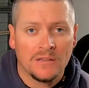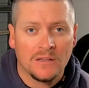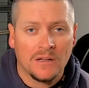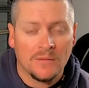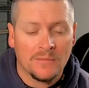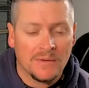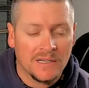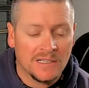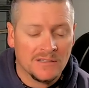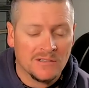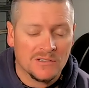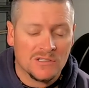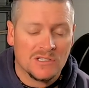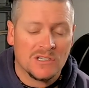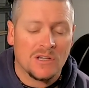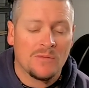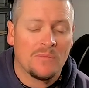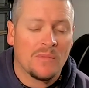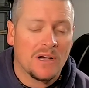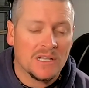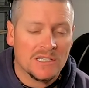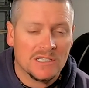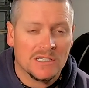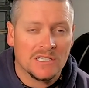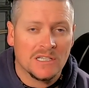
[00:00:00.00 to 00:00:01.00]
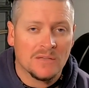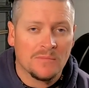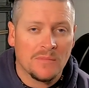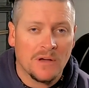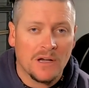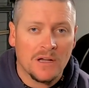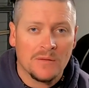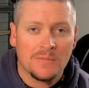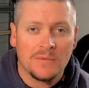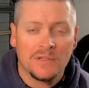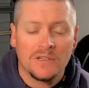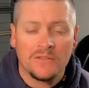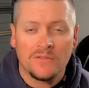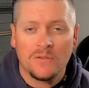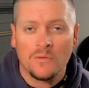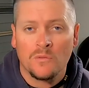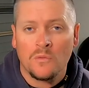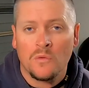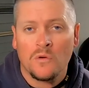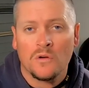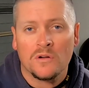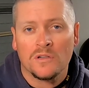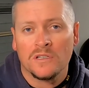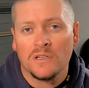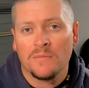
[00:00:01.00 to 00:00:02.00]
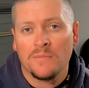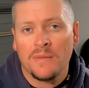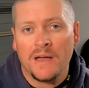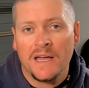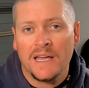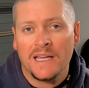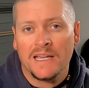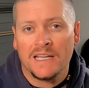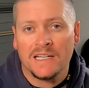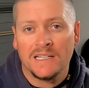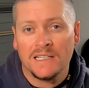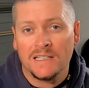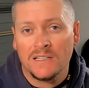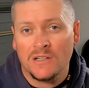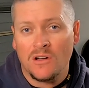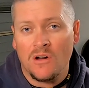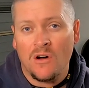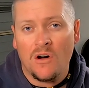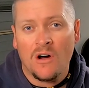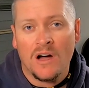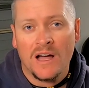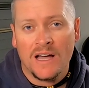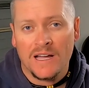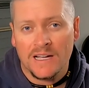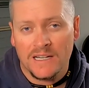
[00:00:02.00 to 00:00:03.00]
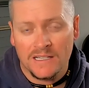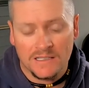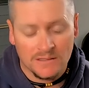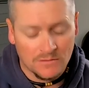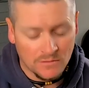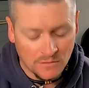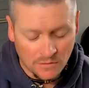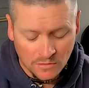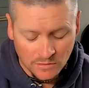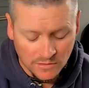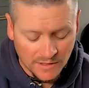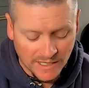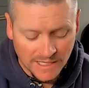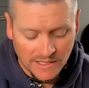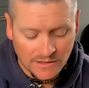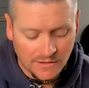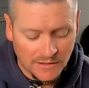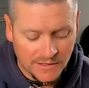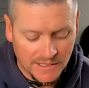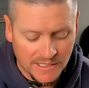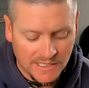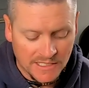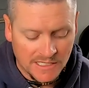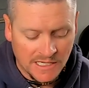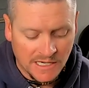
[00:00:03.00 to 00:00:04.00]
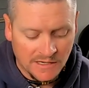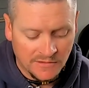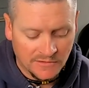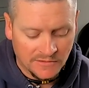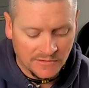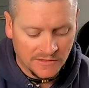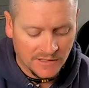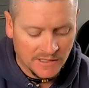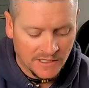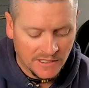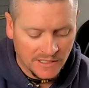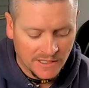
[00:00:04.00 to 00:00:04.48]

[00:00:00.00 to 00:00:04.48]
I mean, not so much in the boat, but if you're walking the bank and in a kayak and all that kind of stuff,